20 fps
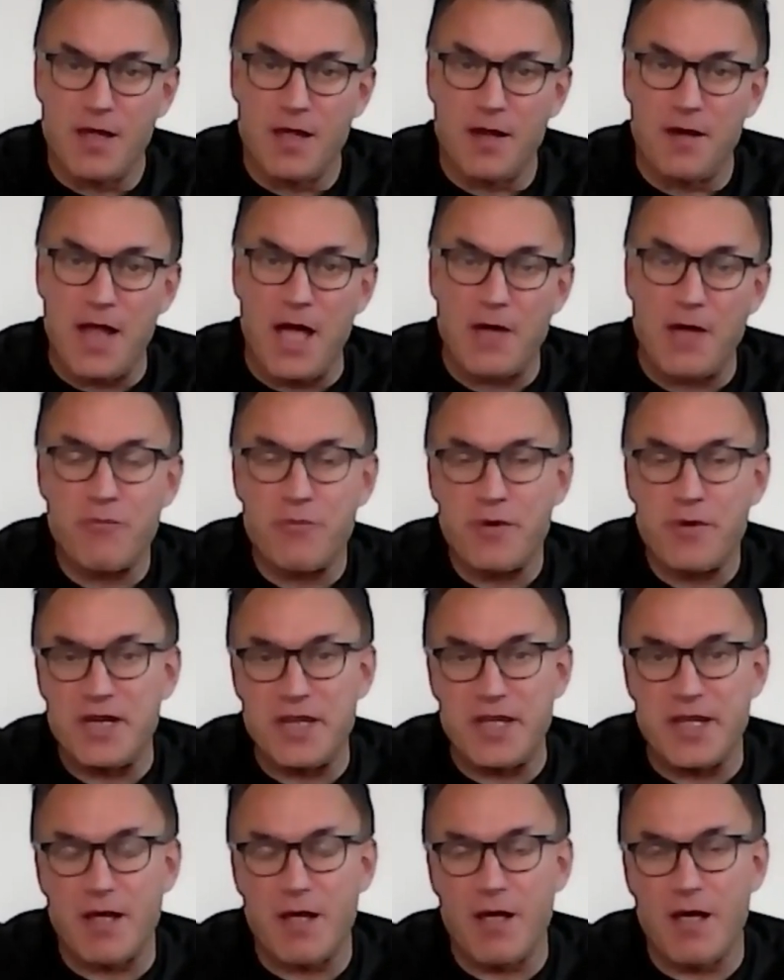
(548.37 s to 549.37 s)
Narrow
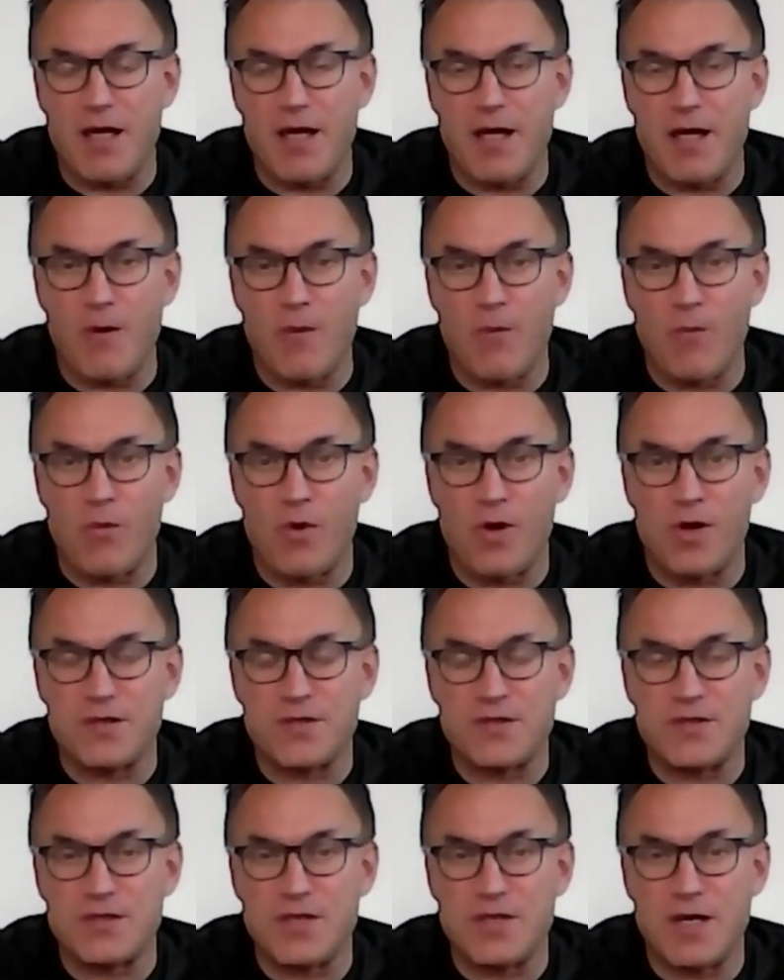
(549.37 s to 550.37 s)
reading
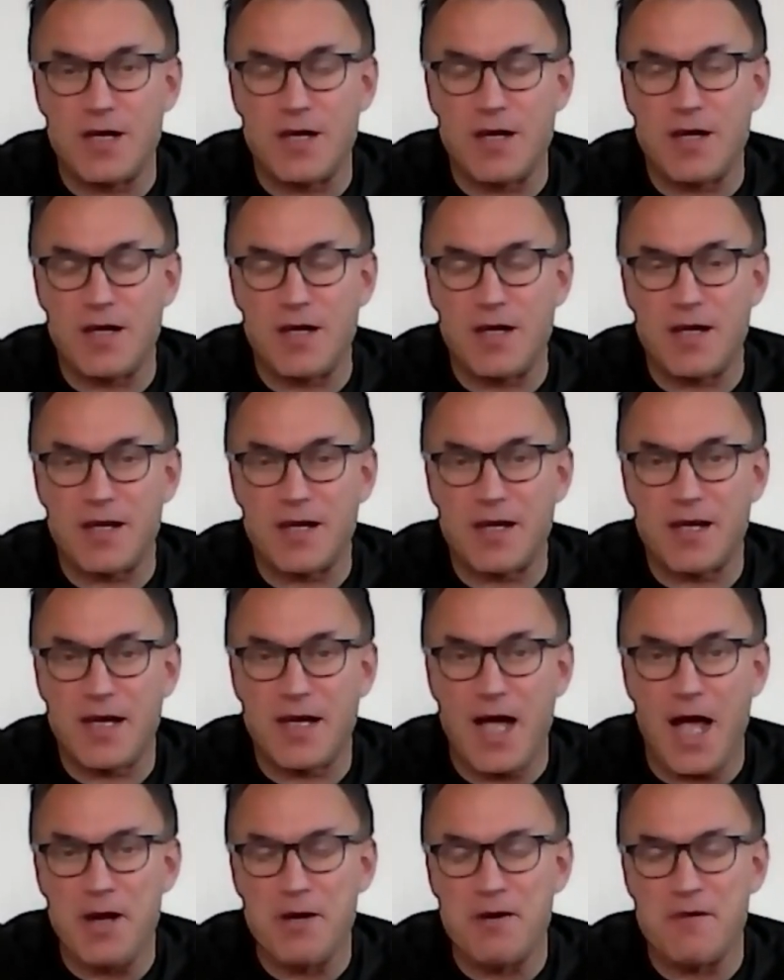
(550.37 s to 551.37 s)
was
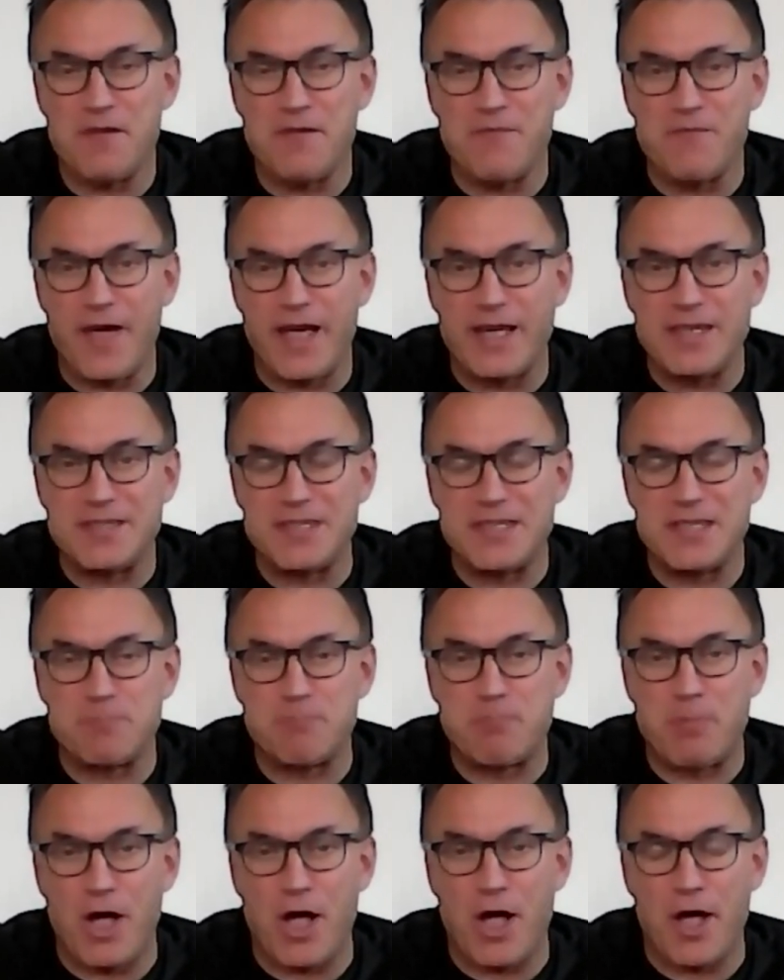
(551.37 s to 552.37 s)
kind of invented
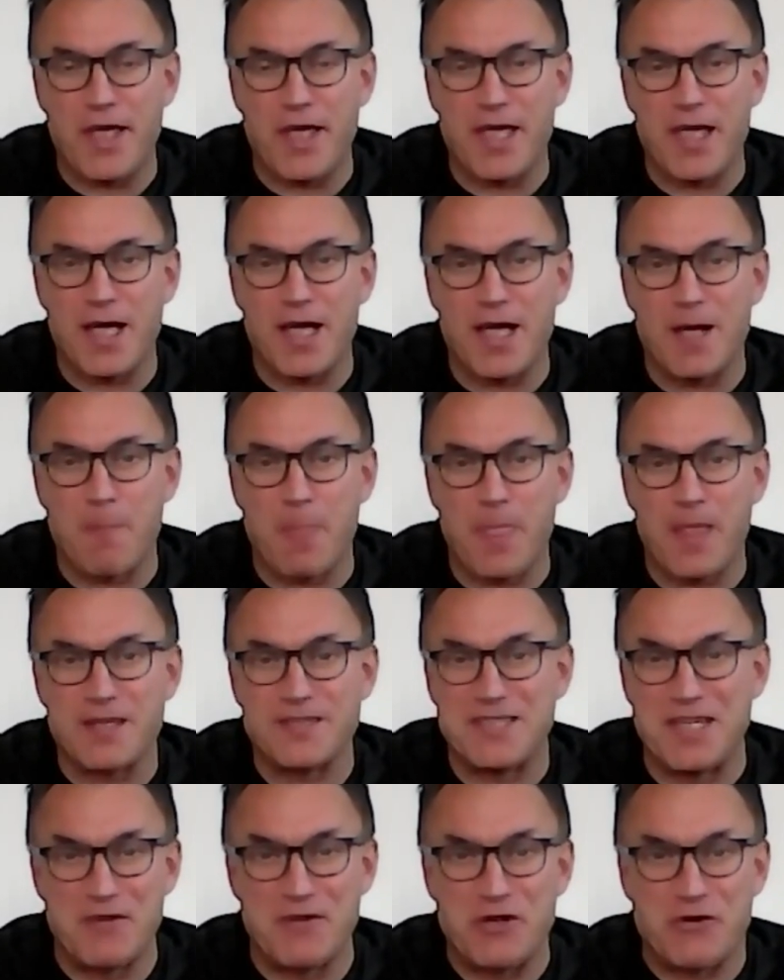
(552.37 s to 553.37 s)
by
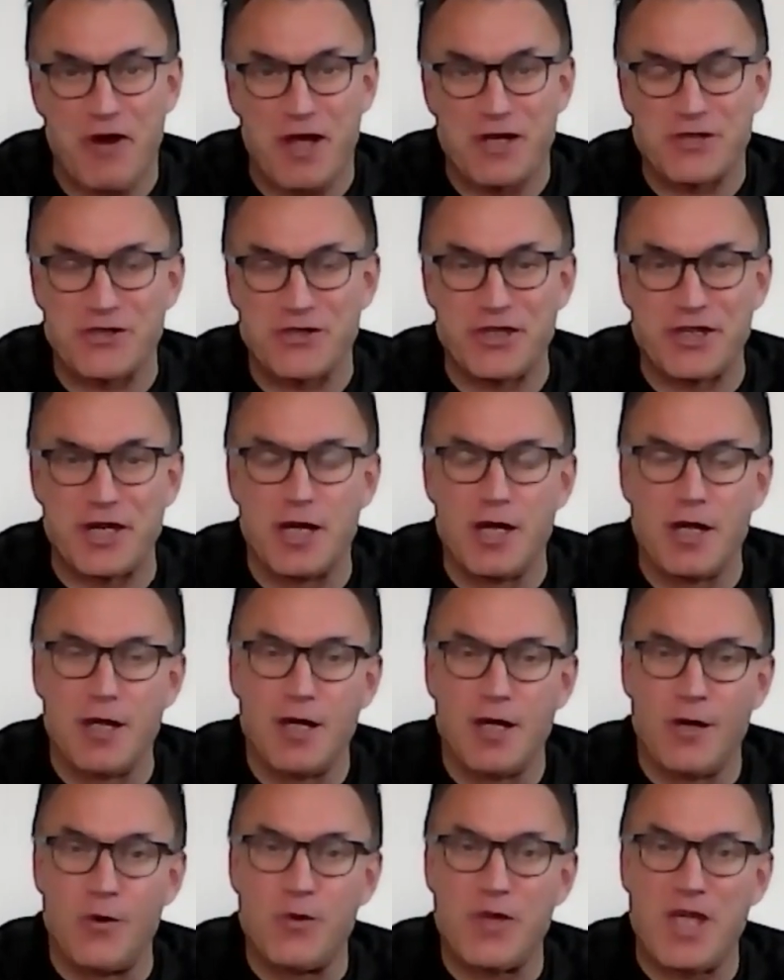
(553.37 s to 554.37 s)
Stephen Krashen,
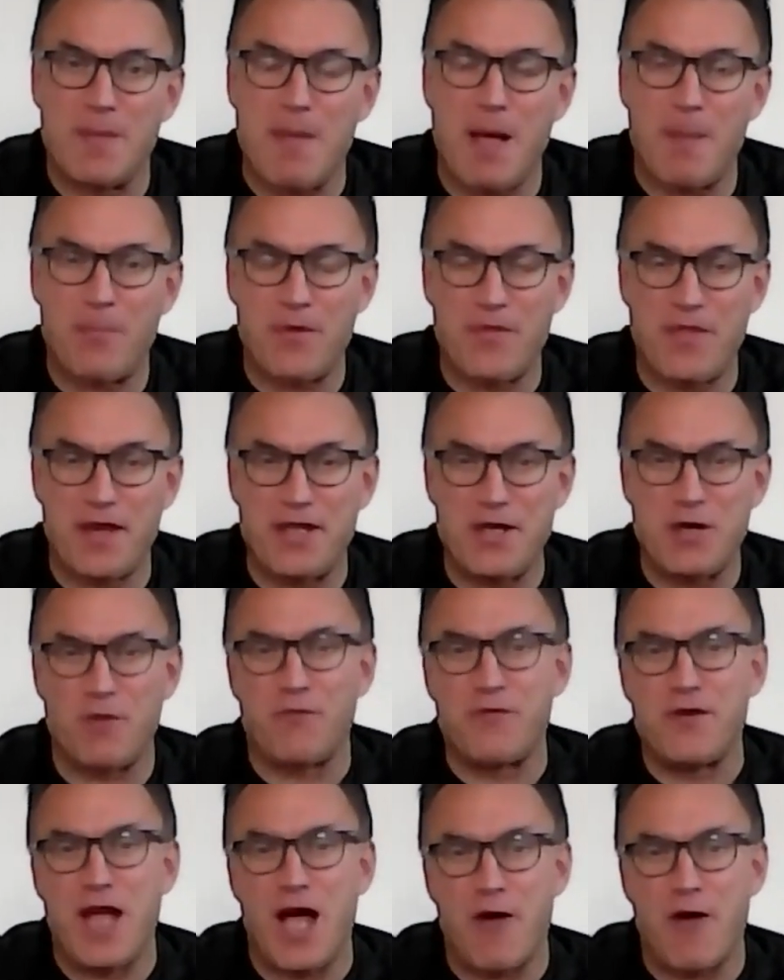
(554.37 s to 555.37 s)
who came up with the idea
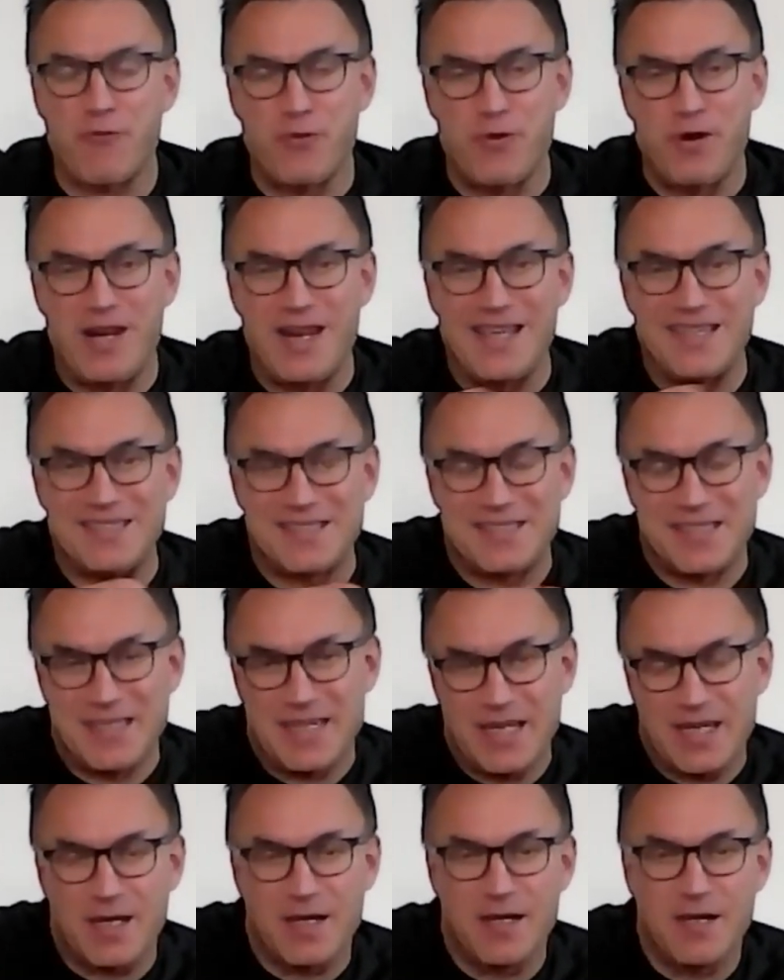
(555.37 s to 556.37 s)
of narrow
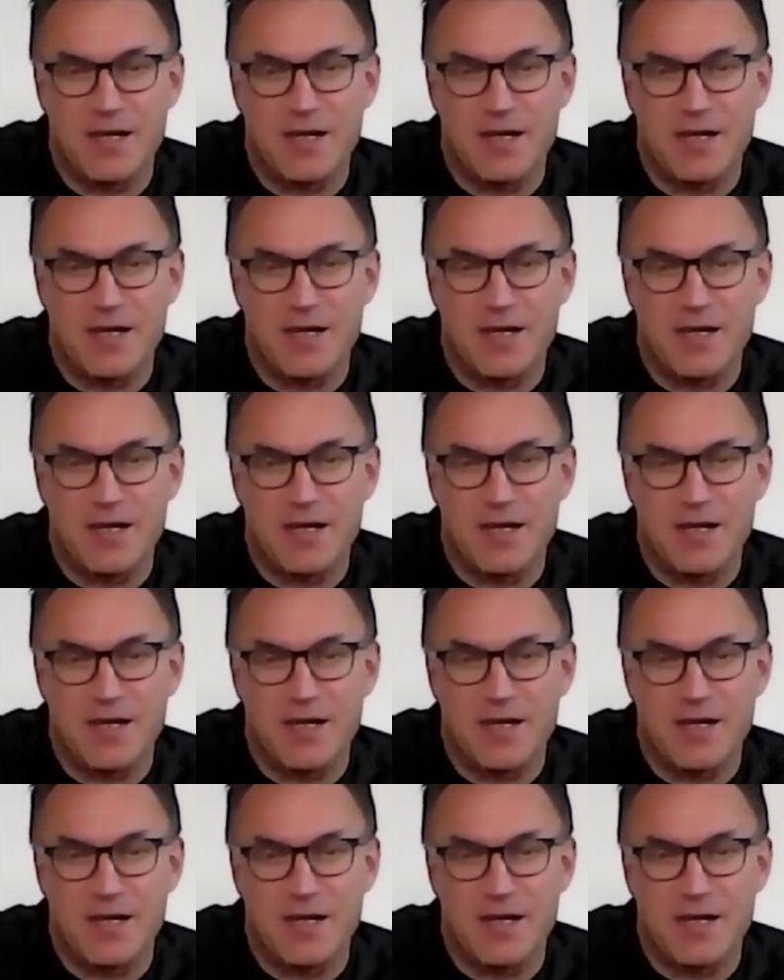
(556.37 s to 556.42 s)
listening